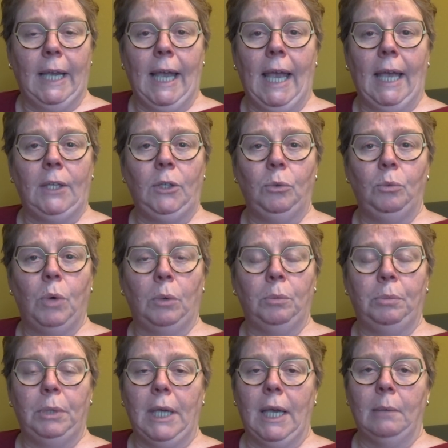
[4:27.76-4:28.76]
and you
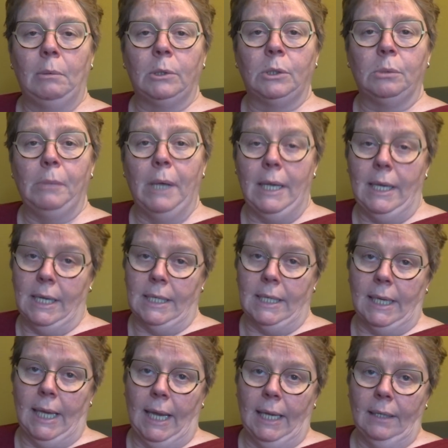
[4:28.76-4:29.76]
won't be able to make it
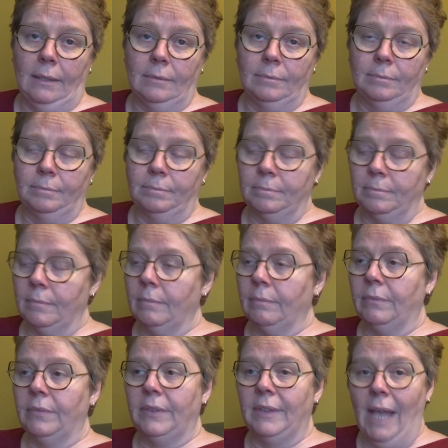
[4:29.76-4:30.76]
again,
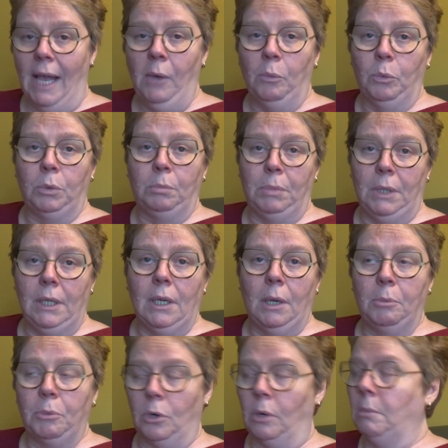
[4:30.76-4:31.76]
that would be
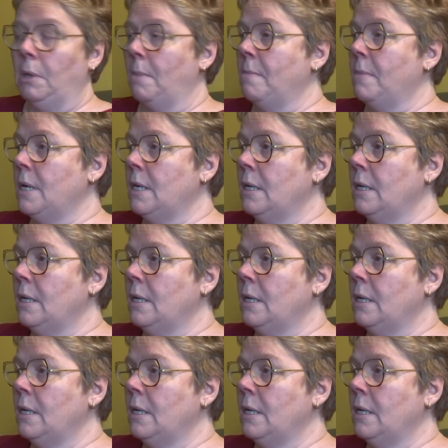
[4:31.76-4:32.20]
a problem.